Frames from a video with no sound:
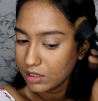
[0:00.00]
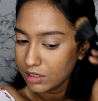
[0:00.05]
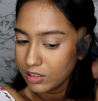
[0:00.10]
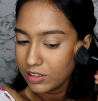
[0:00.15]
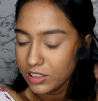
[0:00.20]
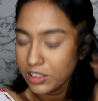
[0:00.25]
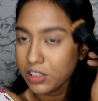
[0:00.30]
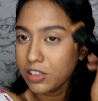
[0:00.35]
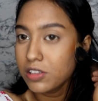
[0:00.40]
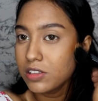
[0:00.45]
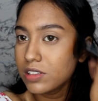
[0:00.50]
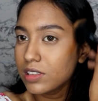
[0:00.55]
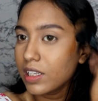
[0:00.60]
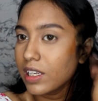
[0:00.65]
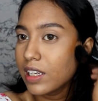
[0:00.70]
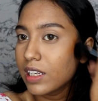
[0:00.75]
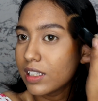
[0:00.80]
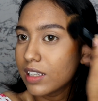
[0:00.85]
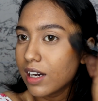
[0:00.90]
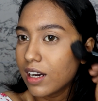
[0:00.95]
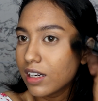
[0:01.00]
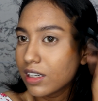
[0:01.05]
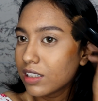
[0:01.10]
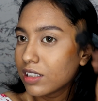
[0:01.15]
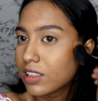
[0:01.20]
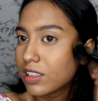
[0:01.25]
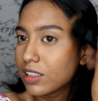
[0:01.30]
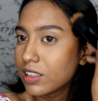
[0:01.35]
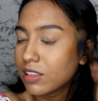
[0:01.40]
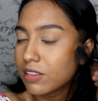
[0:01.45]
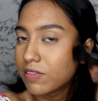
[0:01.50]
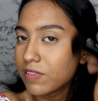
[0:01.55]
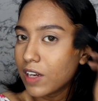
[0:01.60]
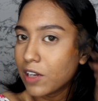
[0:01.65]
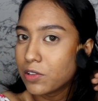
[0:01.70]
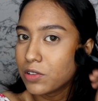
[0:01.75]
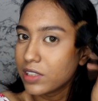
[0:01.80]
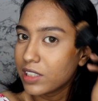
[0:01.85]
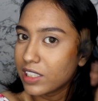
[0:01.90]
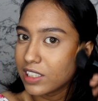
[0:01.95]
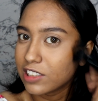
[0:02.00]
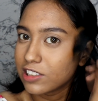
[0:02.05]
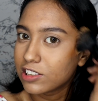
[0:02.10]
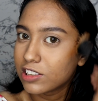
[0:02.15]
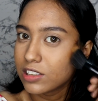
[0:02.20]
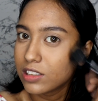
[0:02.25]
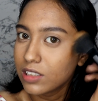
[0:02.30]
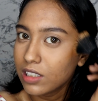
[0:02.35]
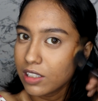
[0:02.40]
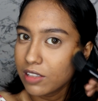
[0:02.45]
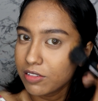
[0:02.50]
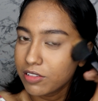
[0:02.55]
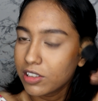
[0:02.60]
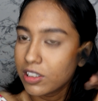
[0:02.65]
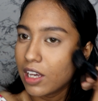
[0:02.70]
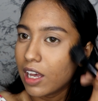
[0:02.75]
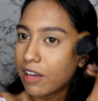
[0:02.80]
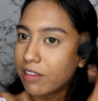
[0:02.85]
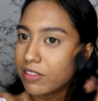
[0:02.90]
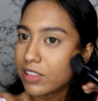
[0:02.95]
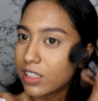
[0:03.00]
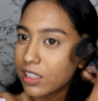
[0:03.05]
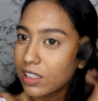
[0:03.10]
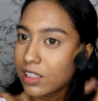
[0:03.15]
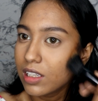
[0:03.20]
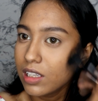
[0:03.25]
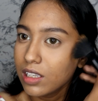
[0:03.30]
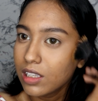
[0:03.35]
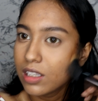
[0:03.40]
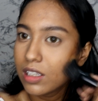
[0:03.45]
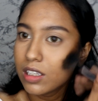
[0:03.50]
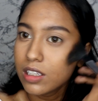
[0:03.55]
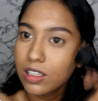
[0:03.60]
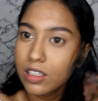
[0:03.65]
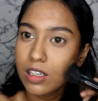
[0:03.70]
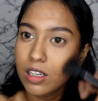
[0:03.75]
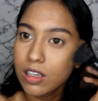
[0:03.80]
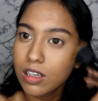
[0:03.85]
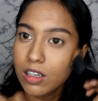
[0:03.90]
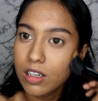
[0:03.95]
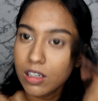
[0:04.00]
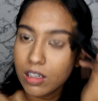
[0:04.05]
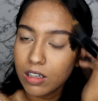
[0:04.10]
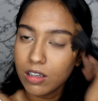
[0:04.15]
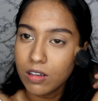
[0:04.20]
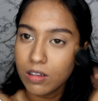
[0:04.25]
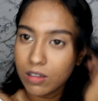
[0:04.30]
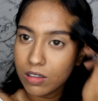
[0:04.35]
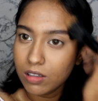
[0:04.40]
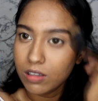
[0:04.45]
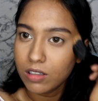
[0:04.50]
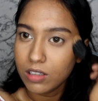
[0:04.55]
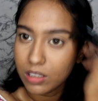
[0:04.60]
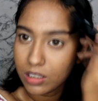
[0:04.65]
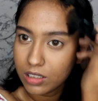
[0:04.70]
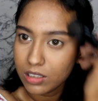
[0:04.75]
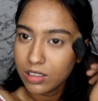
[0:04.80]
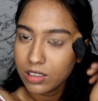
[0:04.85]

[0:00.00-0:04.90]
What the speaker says: You can use a darker foundation if you have any, or